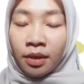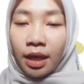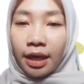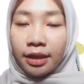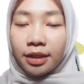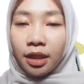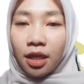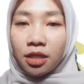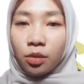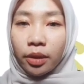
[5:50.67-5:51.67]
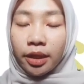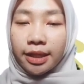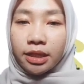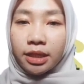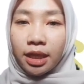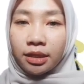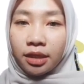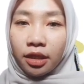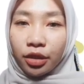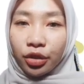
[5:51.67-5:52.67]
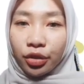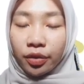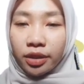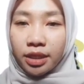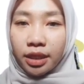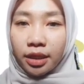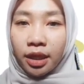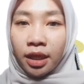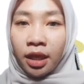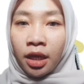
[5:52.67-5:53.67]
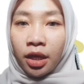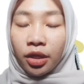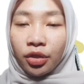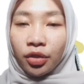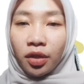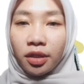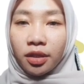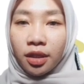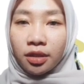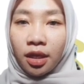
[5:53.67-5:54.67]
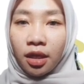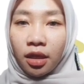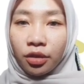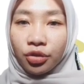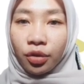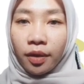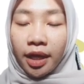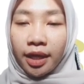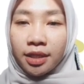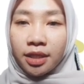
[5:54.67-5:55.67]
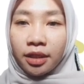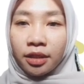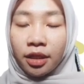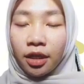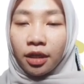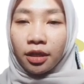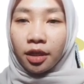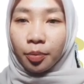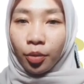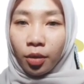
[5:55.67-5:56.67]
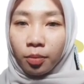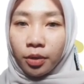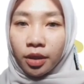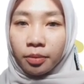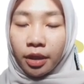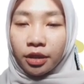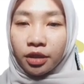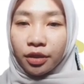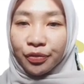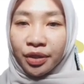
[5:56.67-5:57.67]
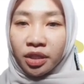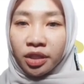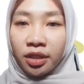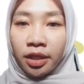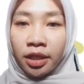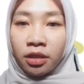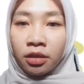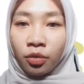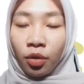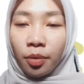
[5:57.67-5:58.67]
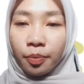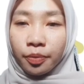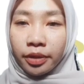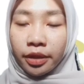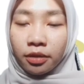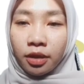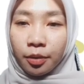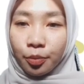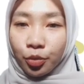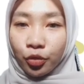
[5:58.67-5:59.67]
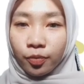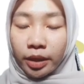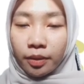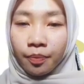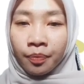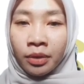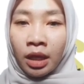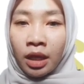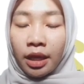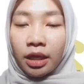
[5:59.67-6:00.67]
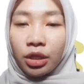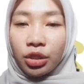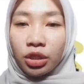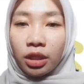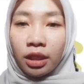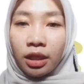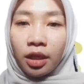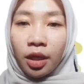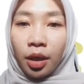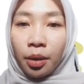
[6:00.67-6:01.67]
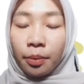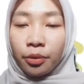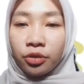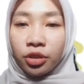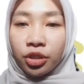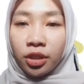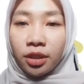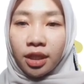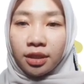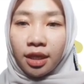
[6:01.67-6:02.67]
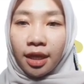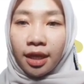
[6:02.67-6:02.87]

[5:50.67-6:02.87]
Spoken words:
And the last one is data accuracy. Accurate data also aids in early problem identification and crop yield improvement. Additionally, precision data